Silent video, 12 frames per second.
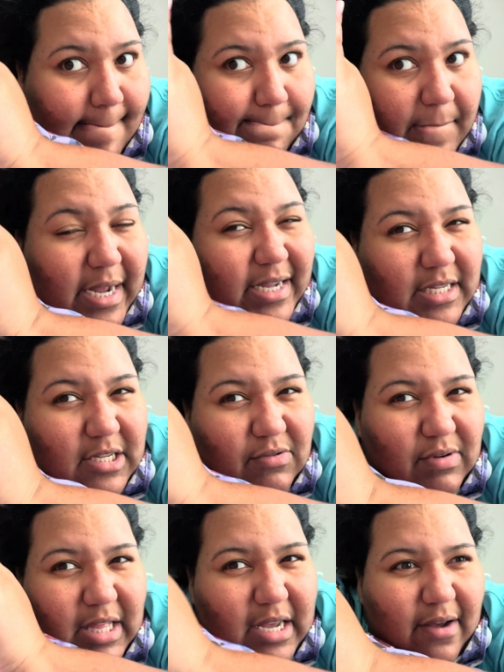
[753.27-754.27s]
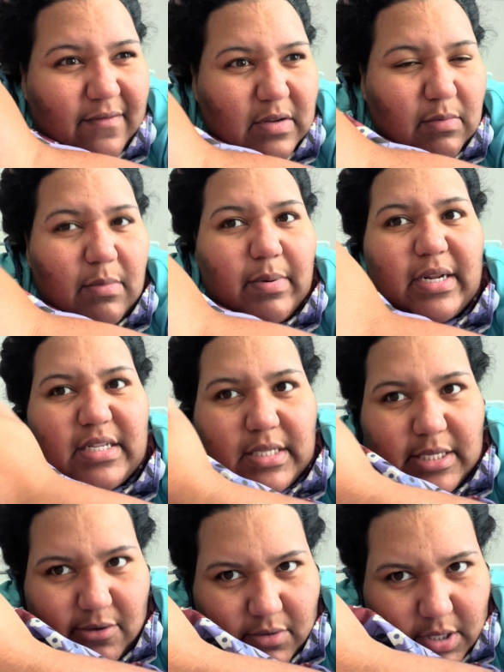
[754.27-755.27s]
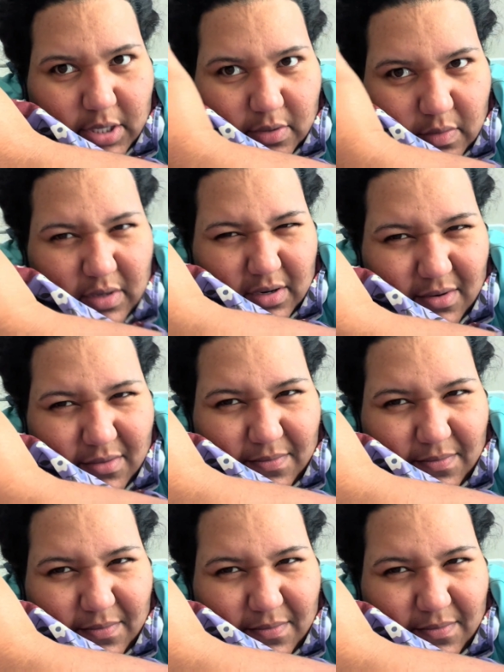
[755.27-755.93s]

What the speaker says: because it's really comfortable, but it's still cute, you know?